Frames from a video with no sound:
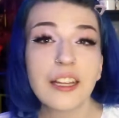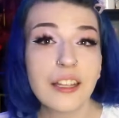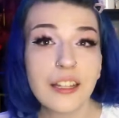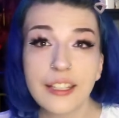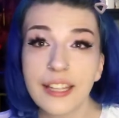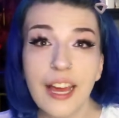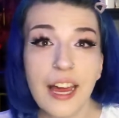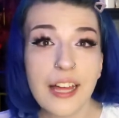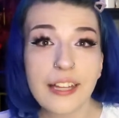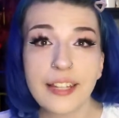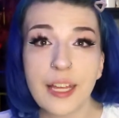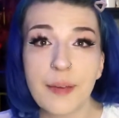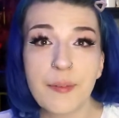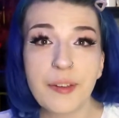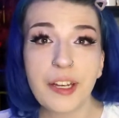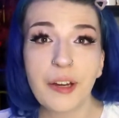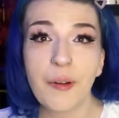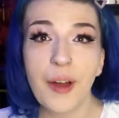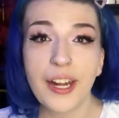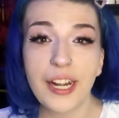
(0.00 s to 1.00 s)
yeah, let
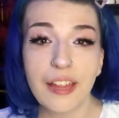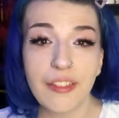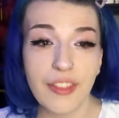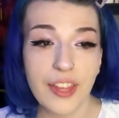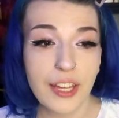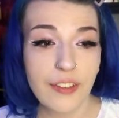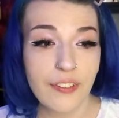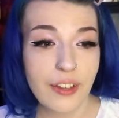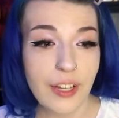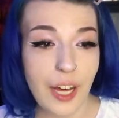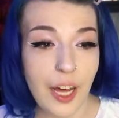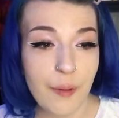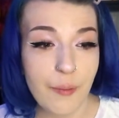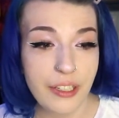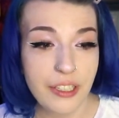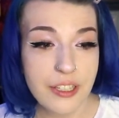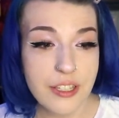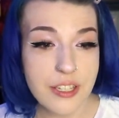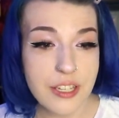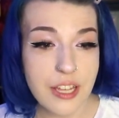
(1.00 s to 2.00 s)
me know anything in the
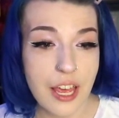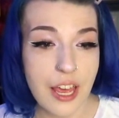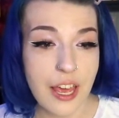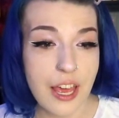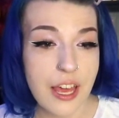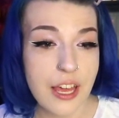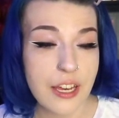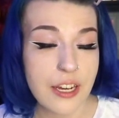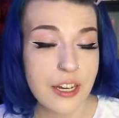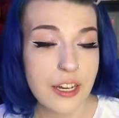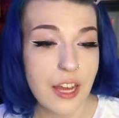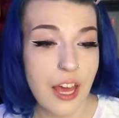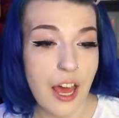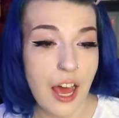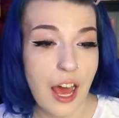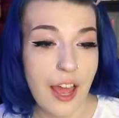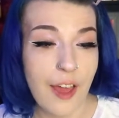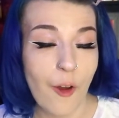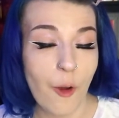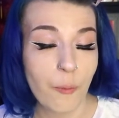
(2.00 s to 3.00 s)
comments, and
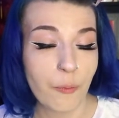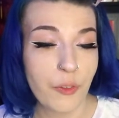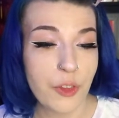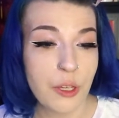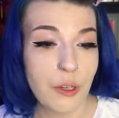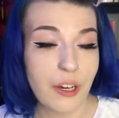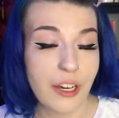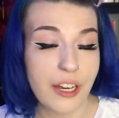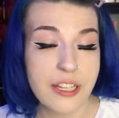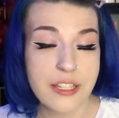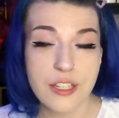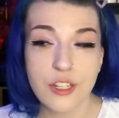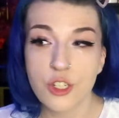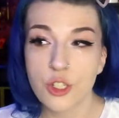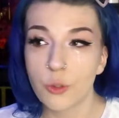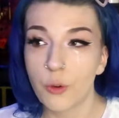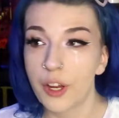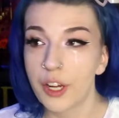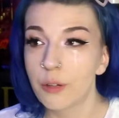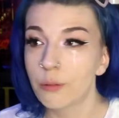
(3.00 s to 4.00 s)
I hope that you guys
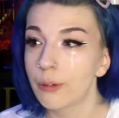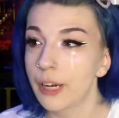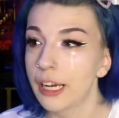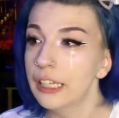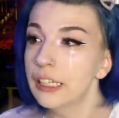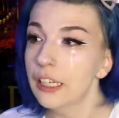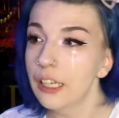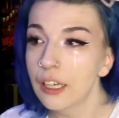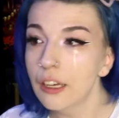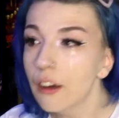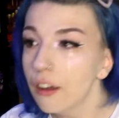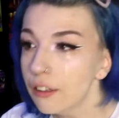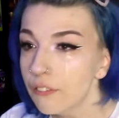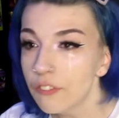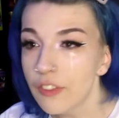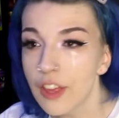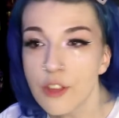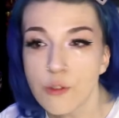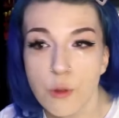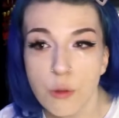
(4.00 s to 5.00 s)
enjoyed ranking all
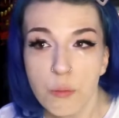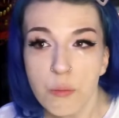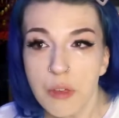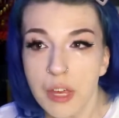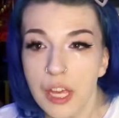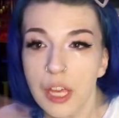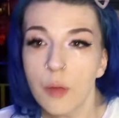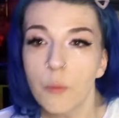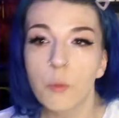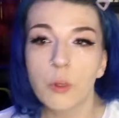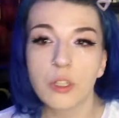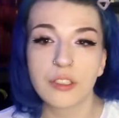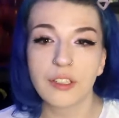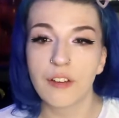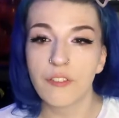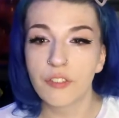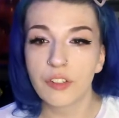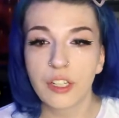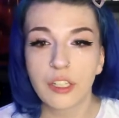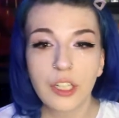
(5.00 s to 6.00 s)
of these with me. We'll
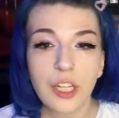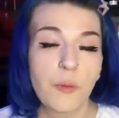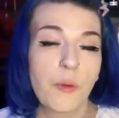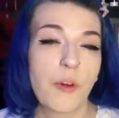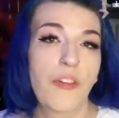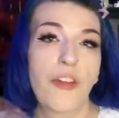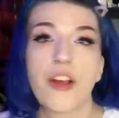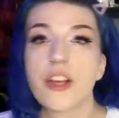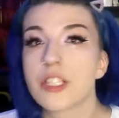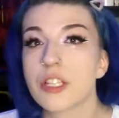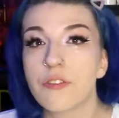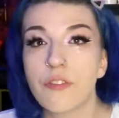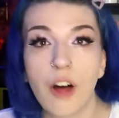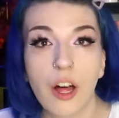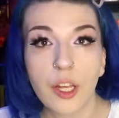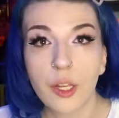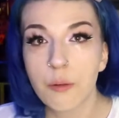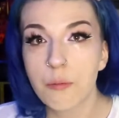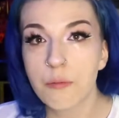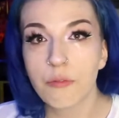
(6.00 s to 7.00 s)
definitely, when there's a
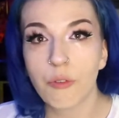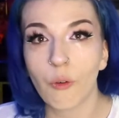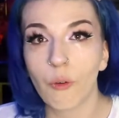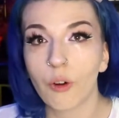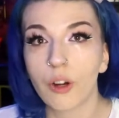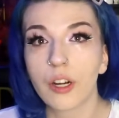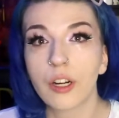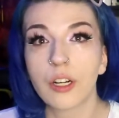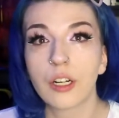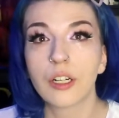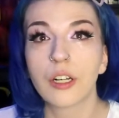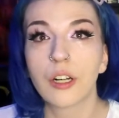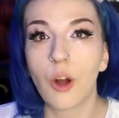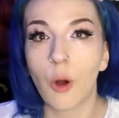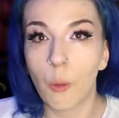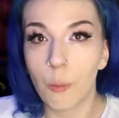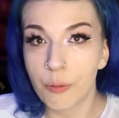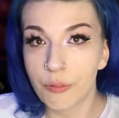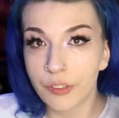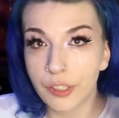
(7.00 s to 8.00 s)
volume 4,
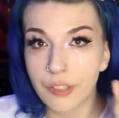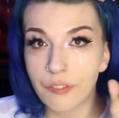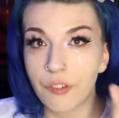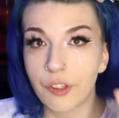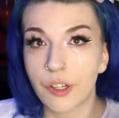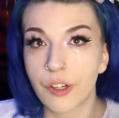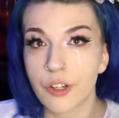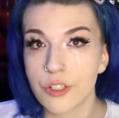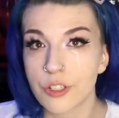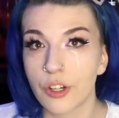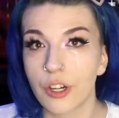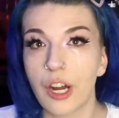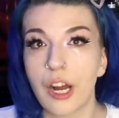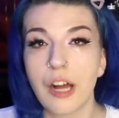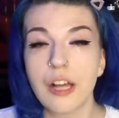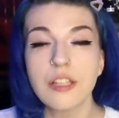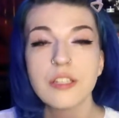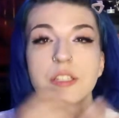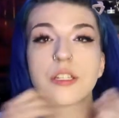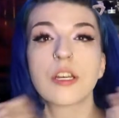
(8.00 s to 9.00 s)
hopefully, fingers
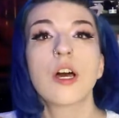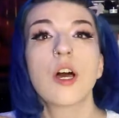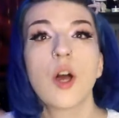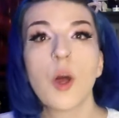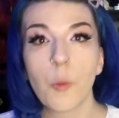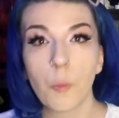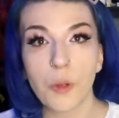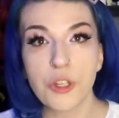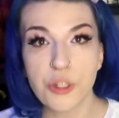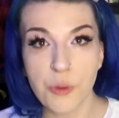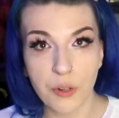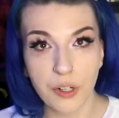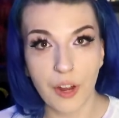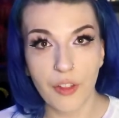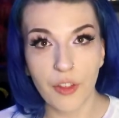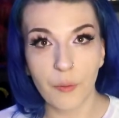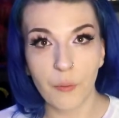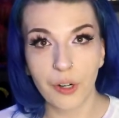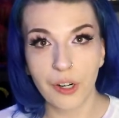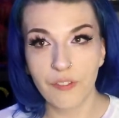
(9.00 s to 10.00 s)
crossed, we'll do
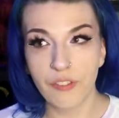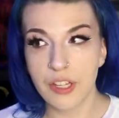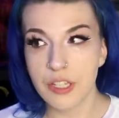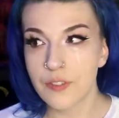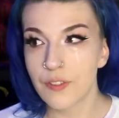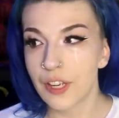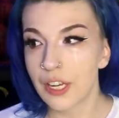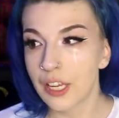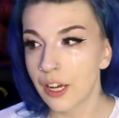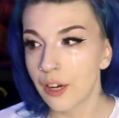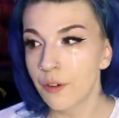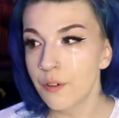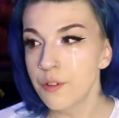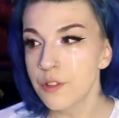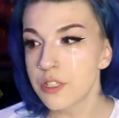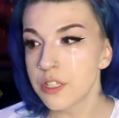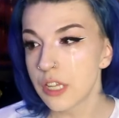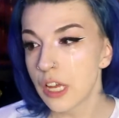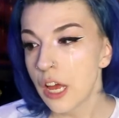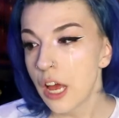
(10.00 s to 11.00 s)
another one of these
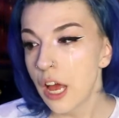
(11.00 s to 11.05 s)
videos.